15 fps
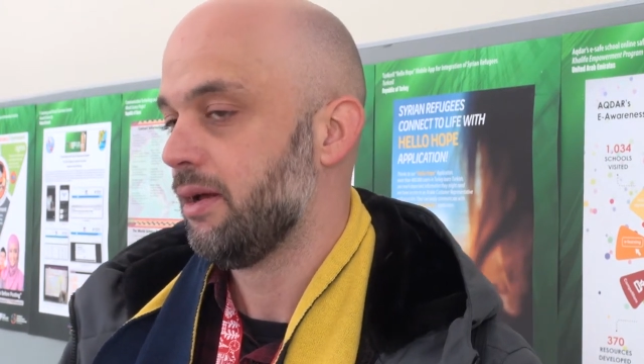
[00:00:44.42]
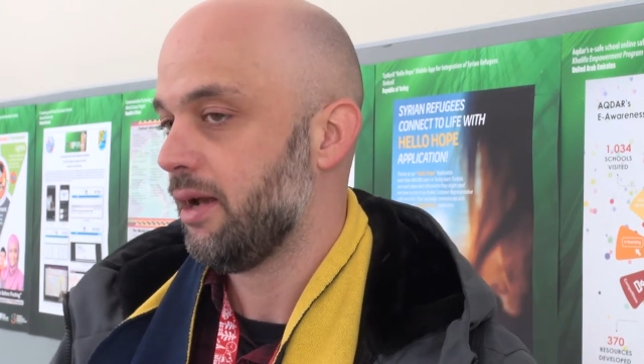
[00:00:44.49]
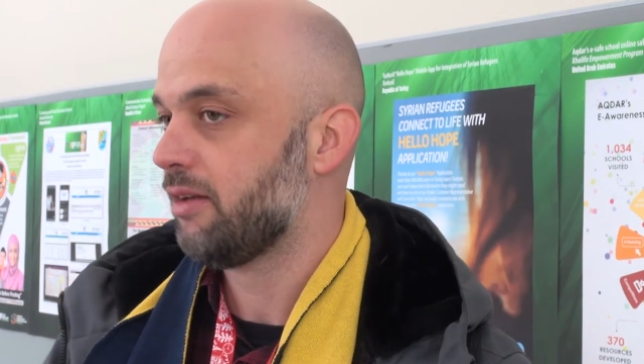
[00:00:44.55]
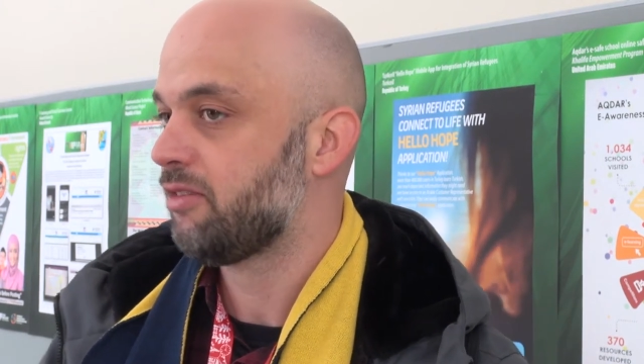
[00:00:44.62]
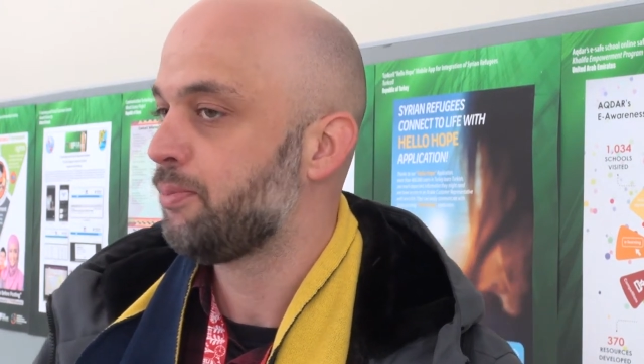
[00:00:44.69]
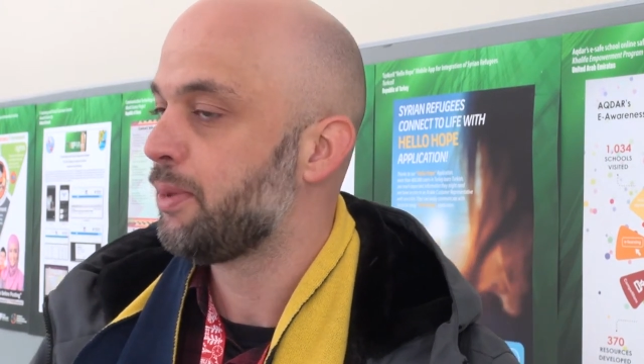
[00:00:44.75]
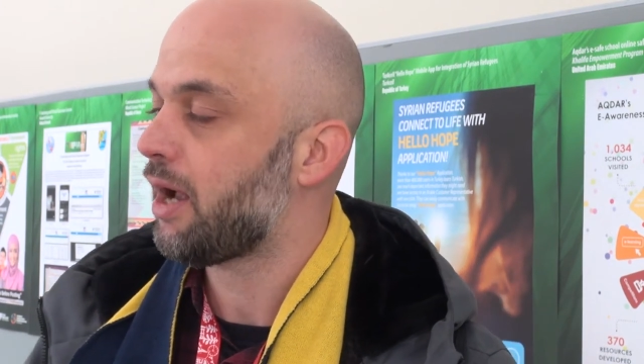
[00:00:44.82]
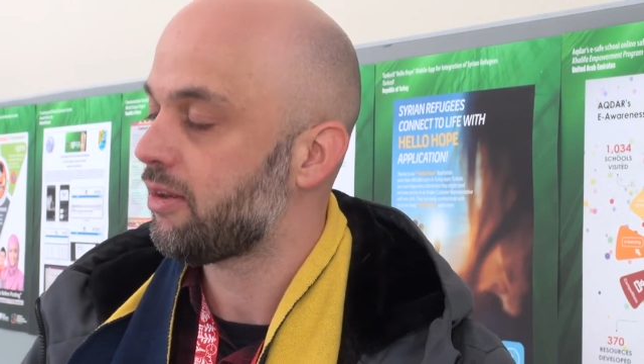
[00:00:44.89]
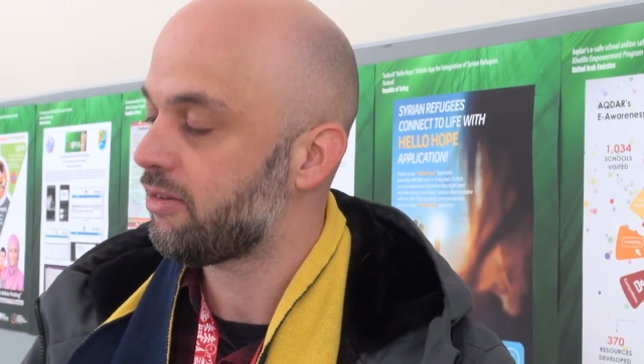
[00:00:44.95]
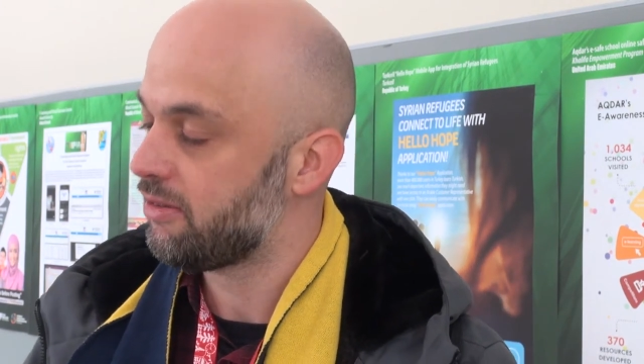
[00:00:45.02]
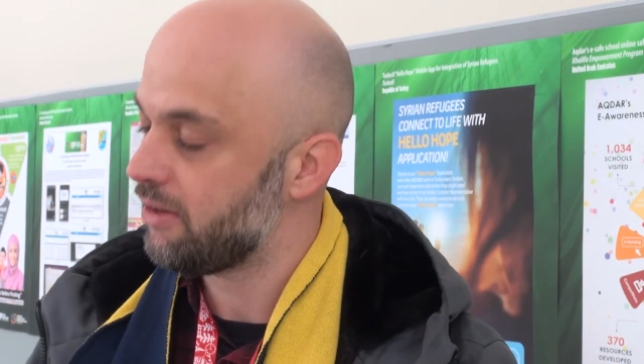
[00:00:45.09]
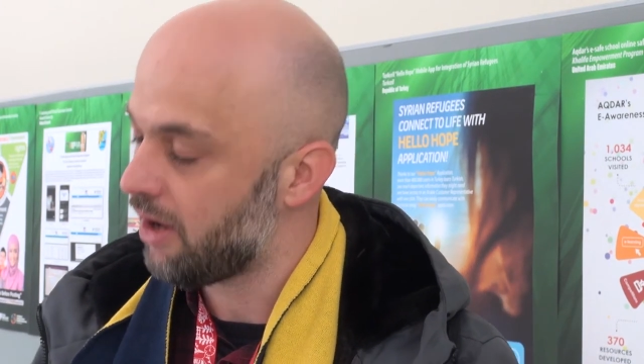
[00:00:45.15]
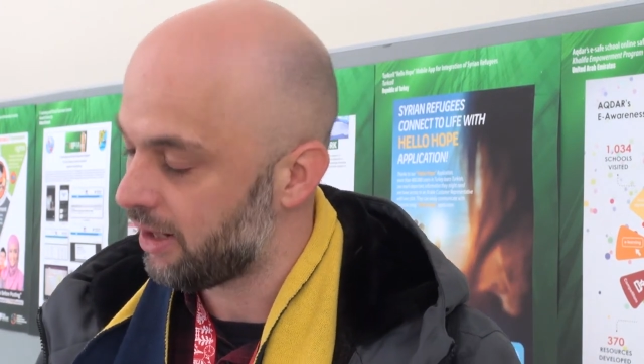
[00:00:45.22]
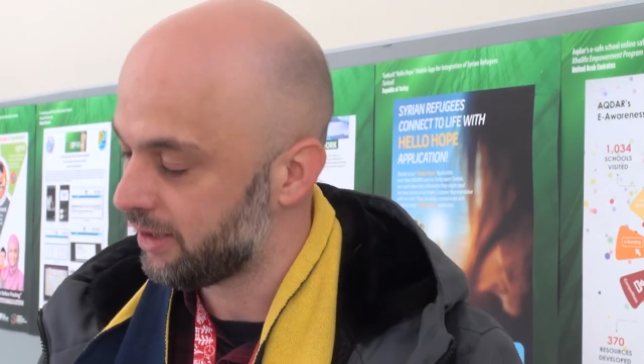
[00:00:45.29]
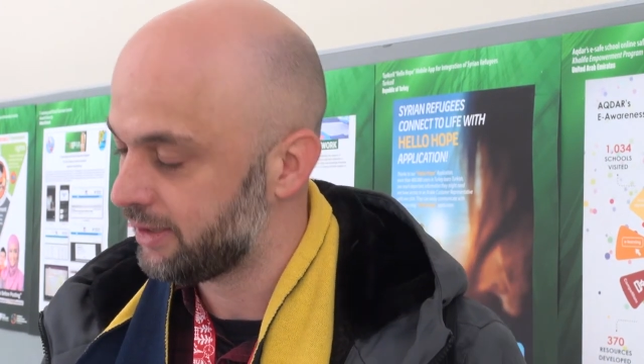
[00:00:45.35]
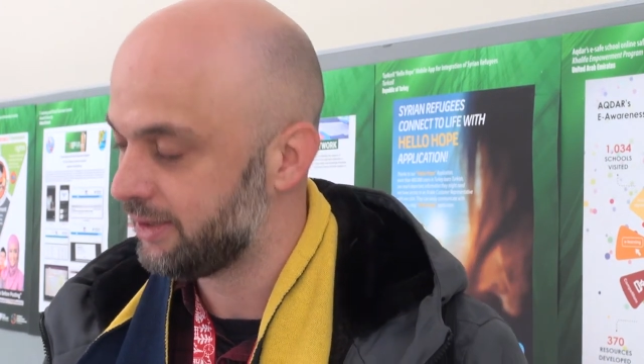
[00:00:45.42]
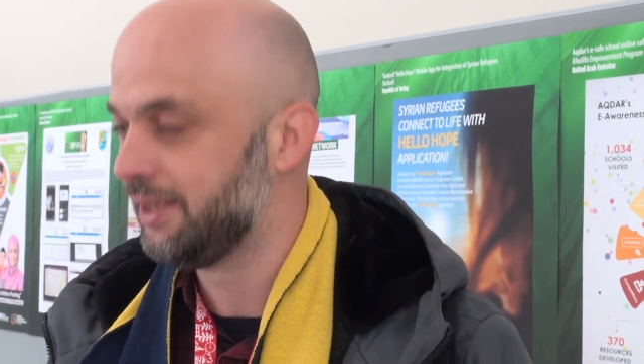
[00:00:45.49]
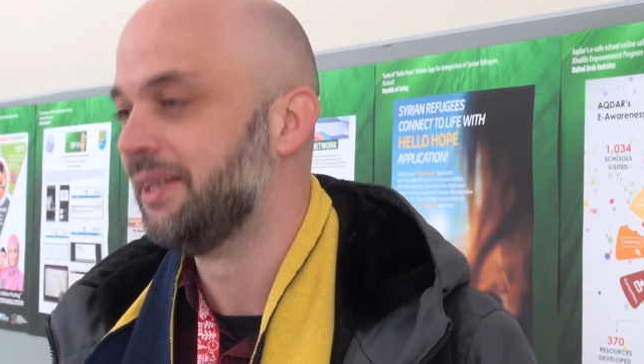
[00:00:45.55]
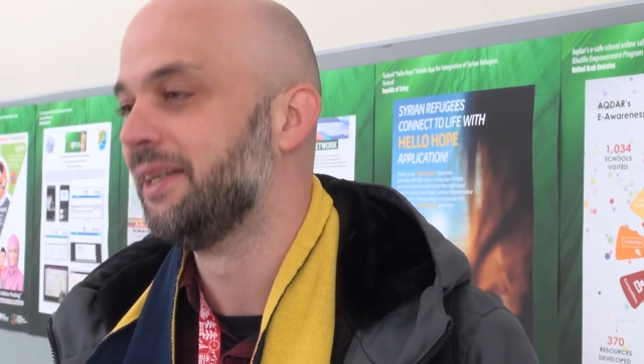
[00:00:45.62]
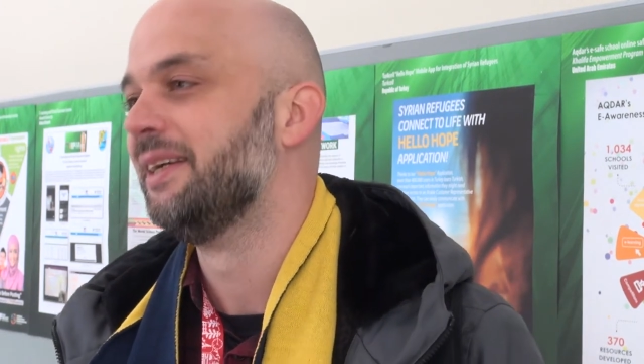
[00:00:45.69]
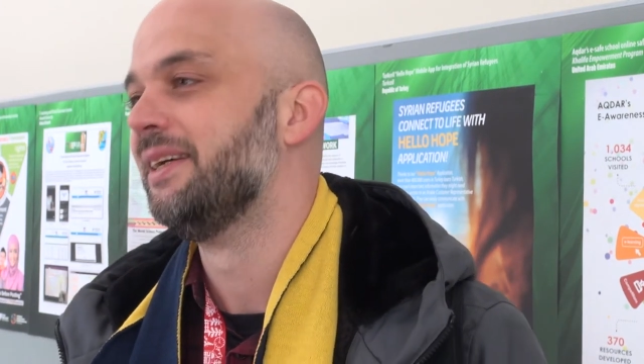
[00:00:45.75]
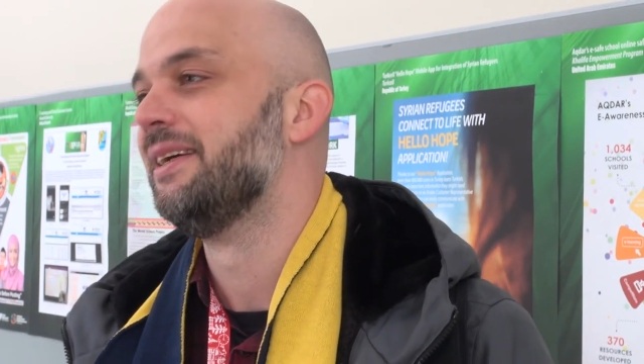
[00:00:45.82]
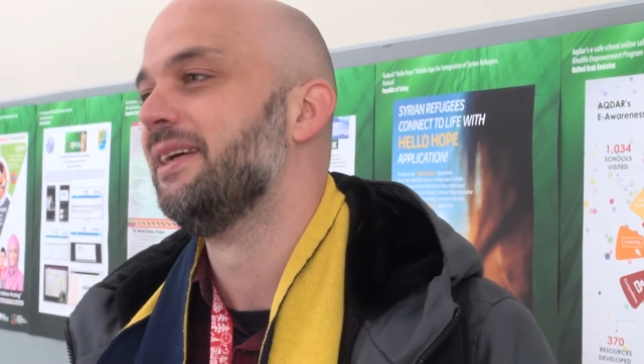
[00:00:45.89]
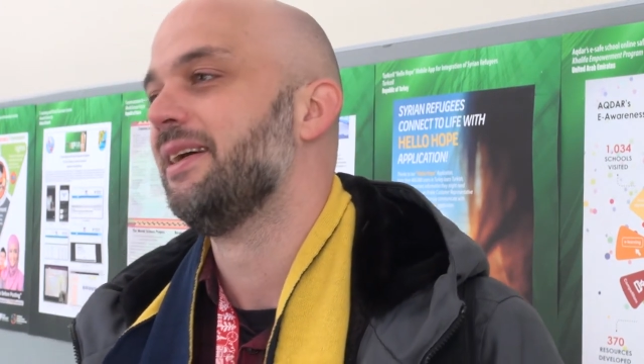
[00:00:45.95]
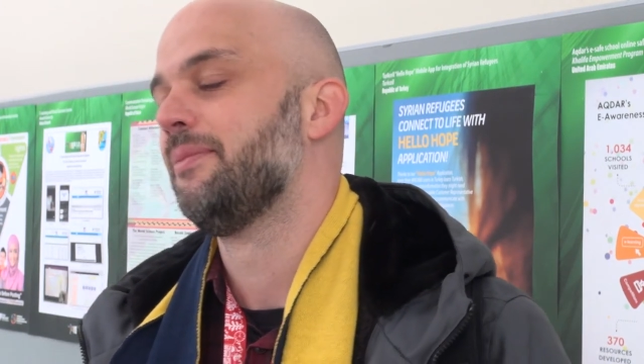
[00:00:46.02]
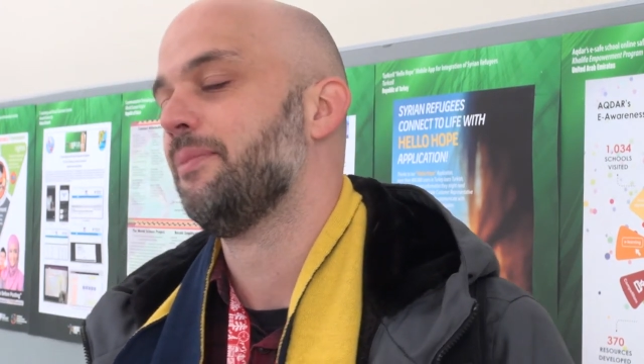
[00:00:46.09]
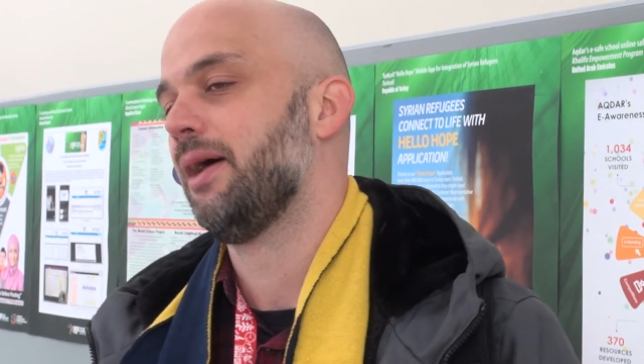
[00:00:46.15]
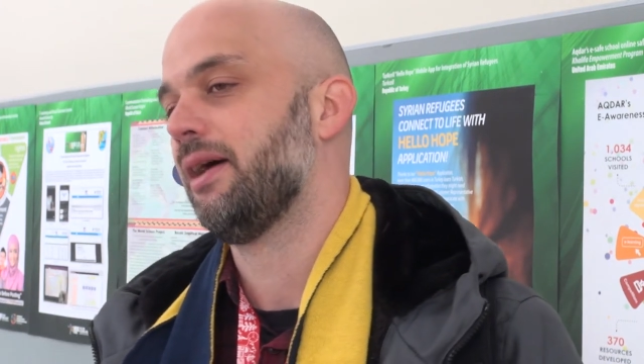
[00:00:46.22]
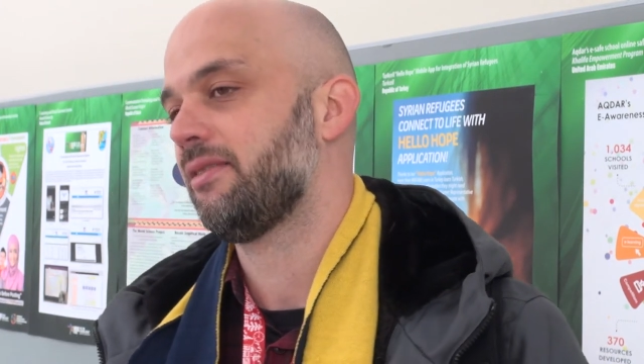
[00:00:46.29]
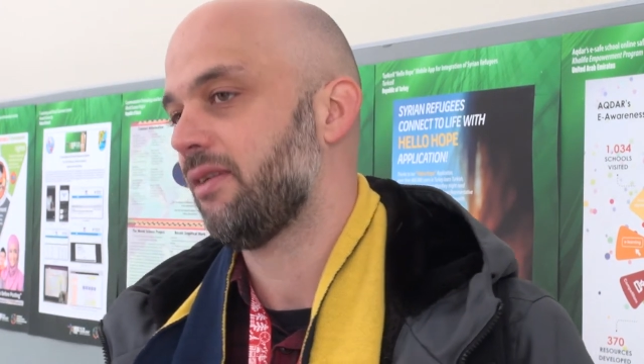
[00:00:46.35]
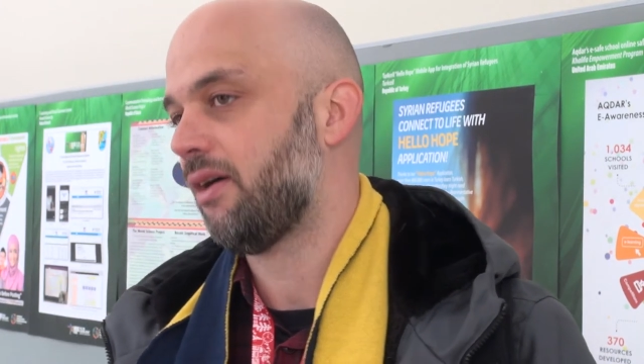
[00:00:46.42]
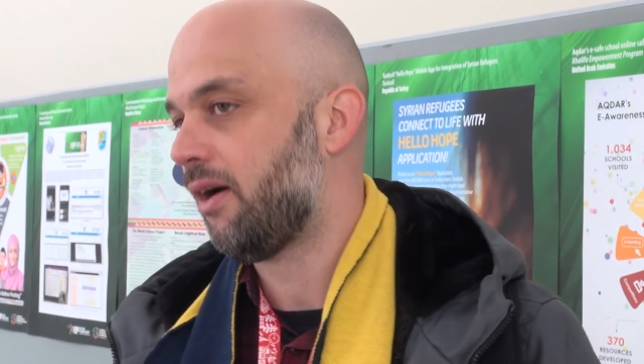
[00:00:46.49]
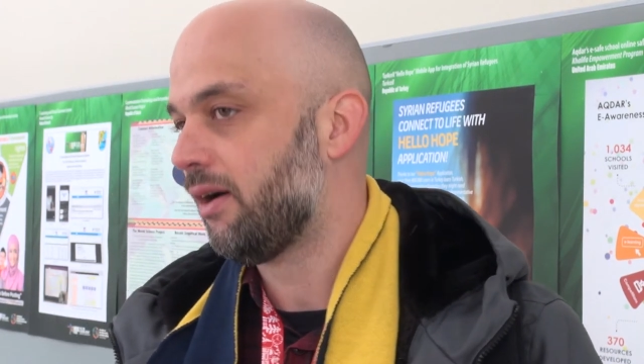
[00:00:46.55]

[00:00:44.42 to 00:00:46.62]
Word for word: it's because not. But